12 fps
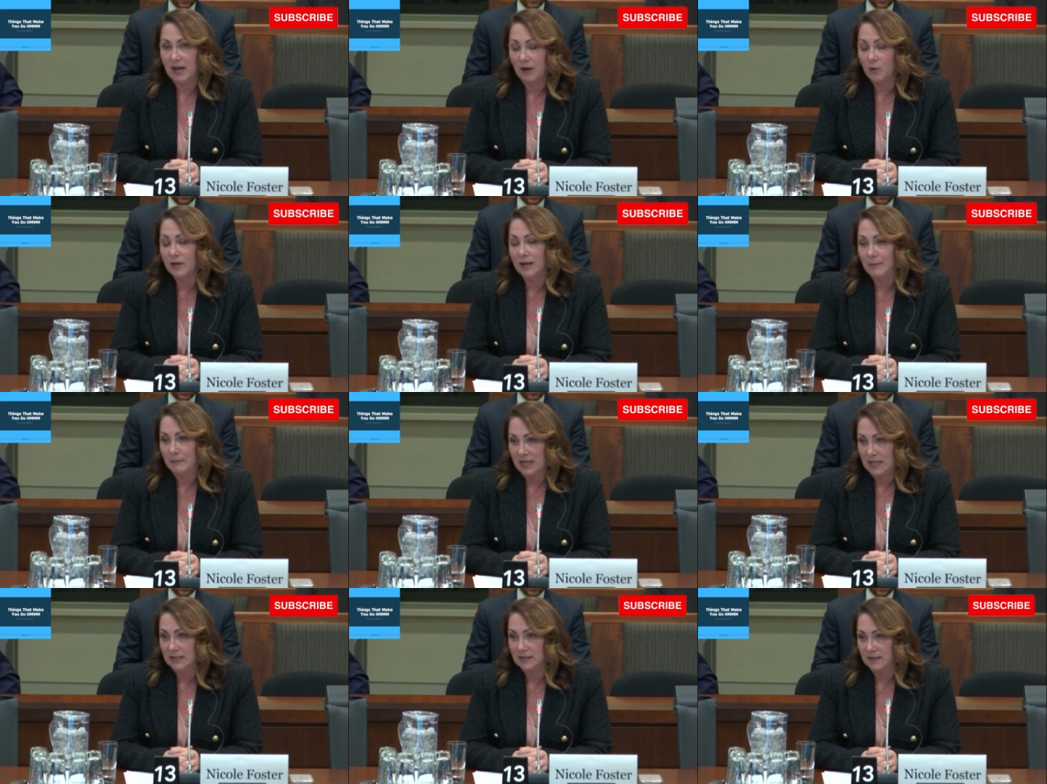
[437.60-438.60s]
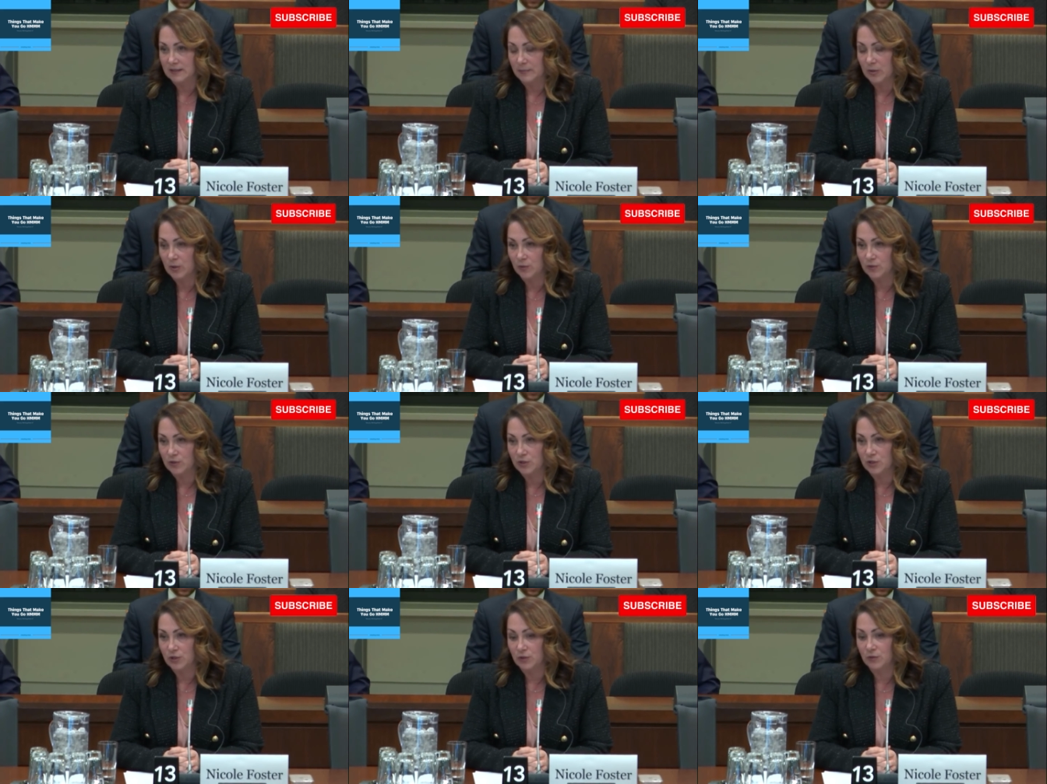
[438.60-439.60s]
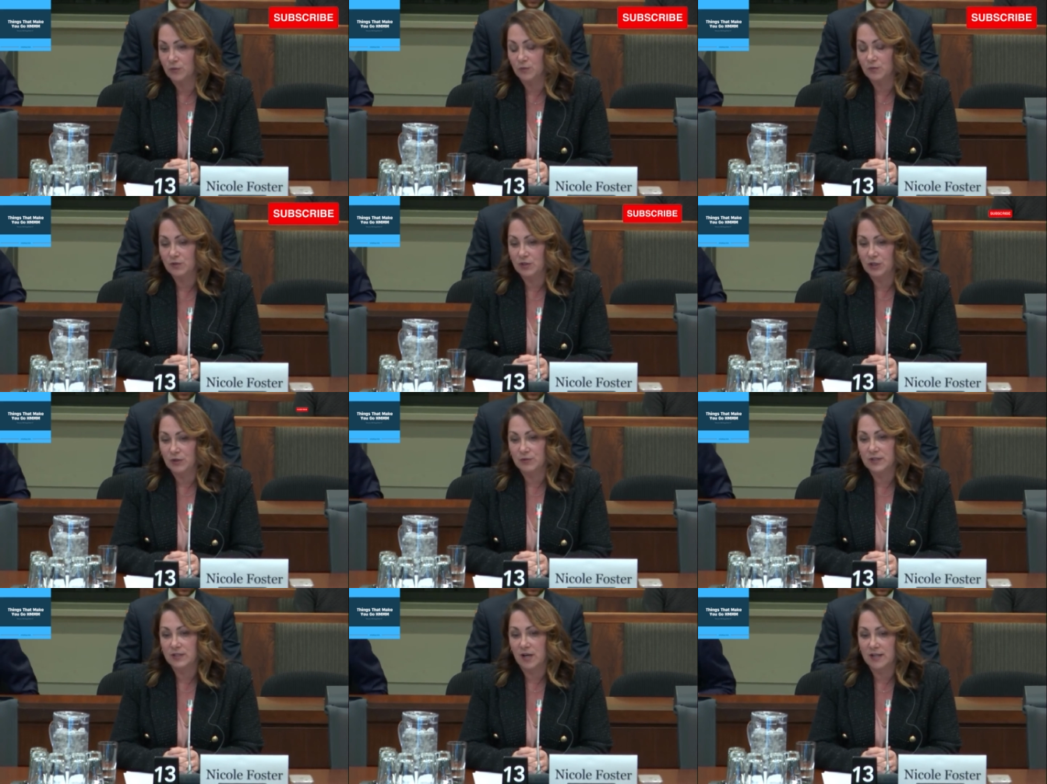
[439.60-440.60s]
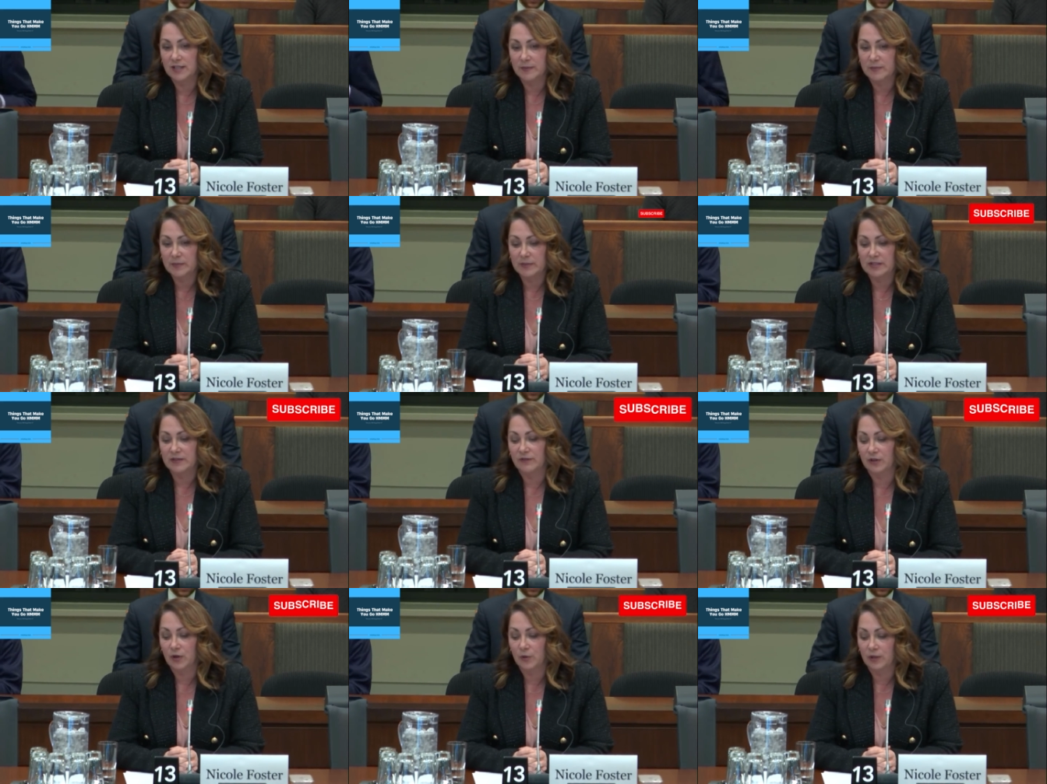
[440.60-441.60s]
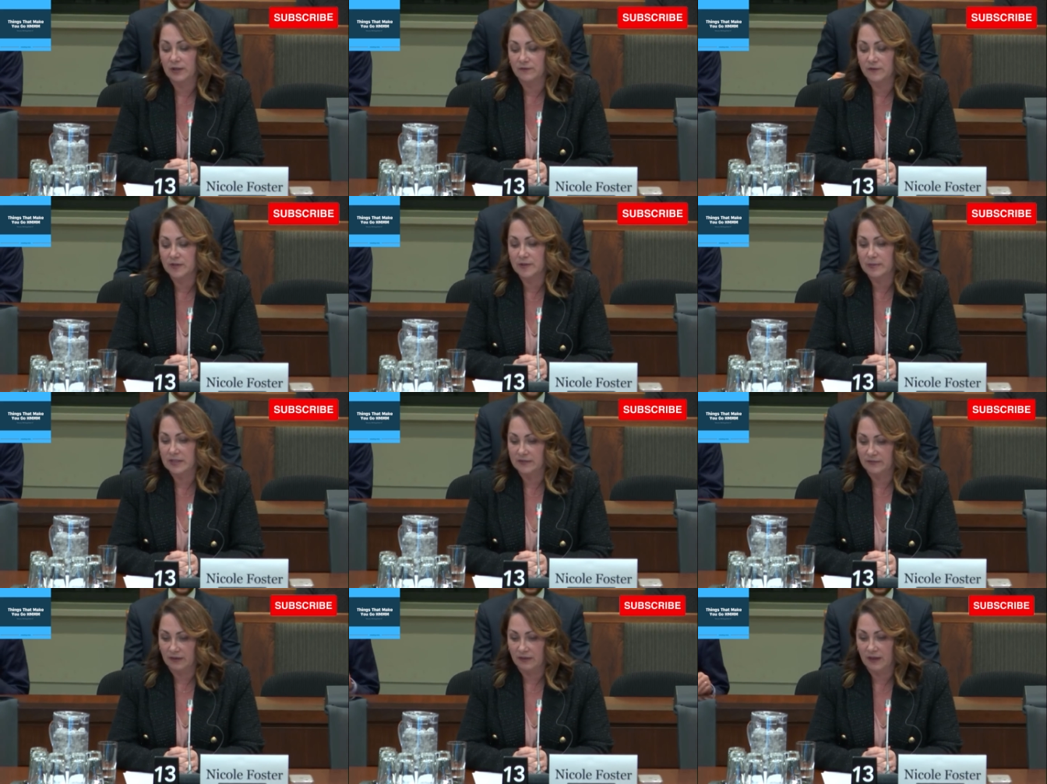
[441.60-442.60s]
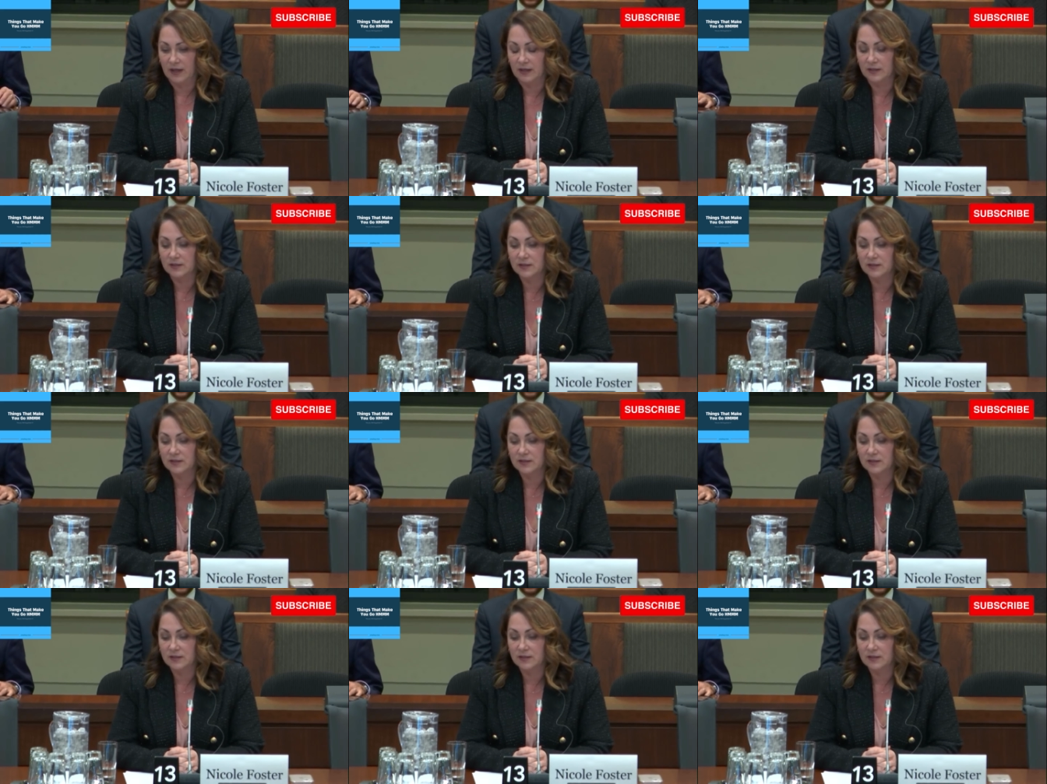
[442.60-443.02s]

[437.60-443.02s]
outcome based as opposed to design some specific coding for a specific thing.